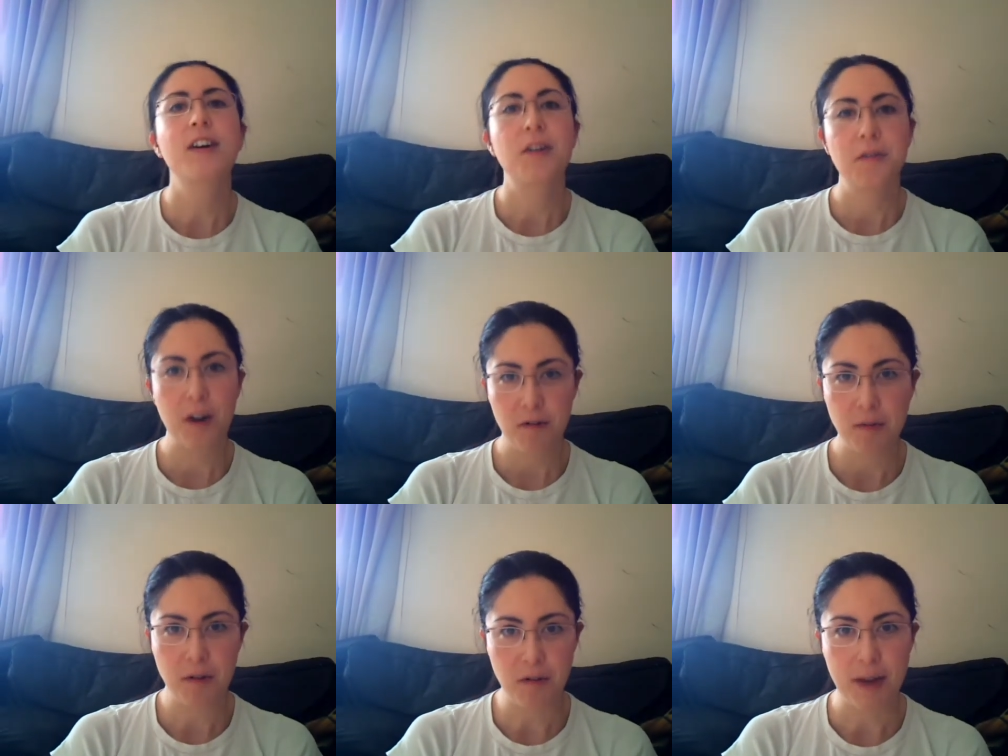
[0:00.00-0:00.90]
Fire up
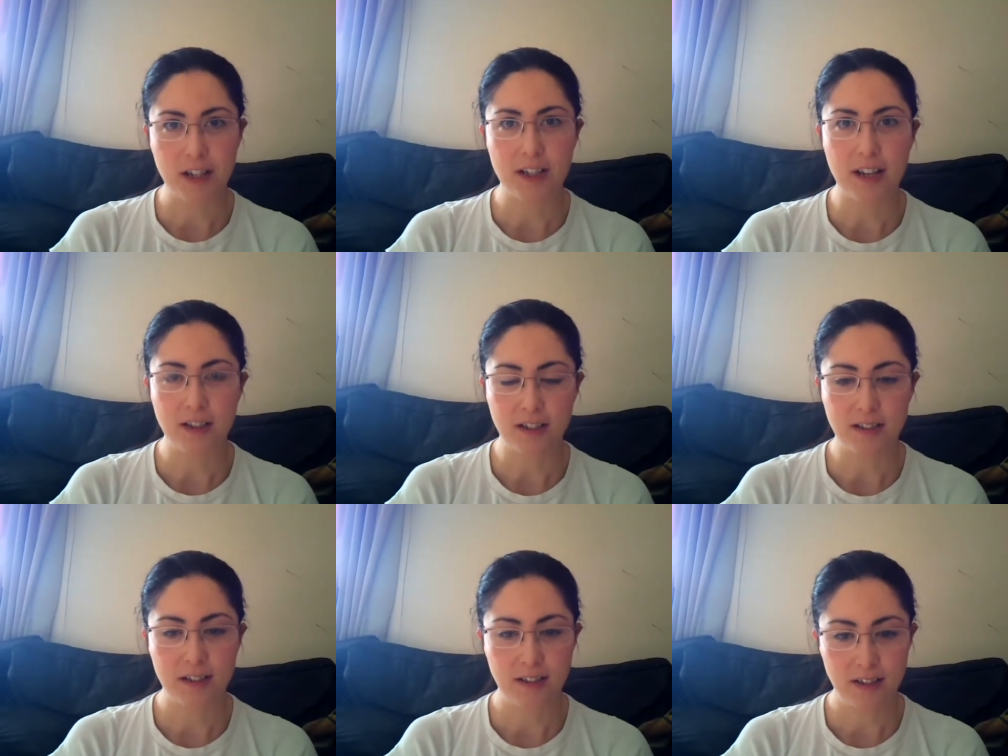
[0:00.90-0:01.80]
your imagination,
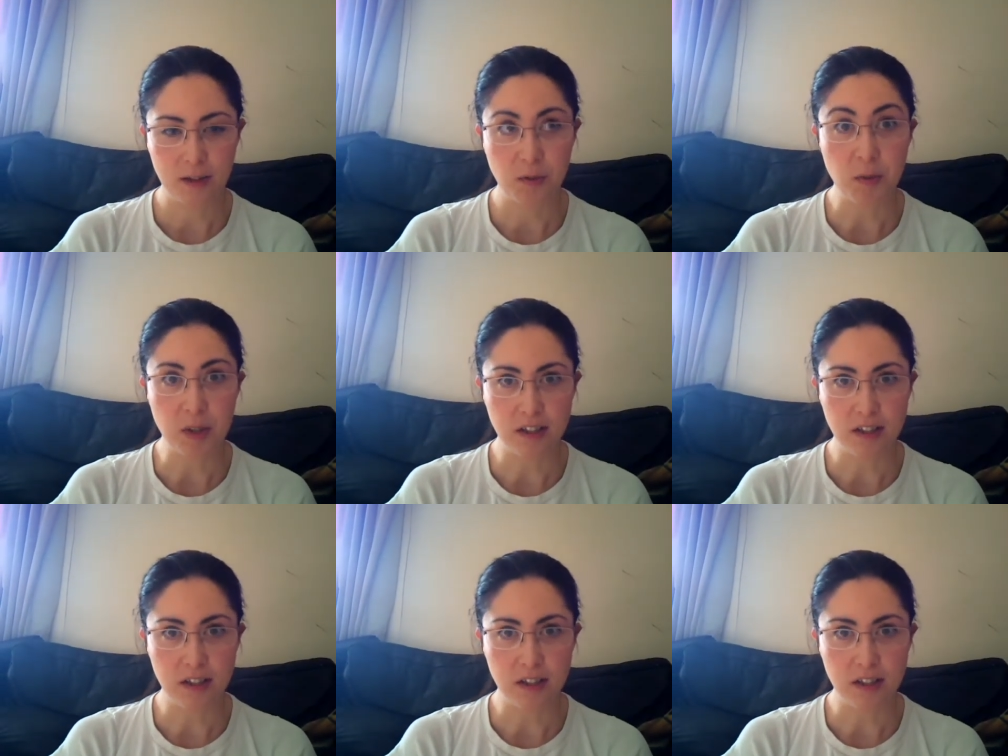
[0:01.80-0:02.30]
if you will.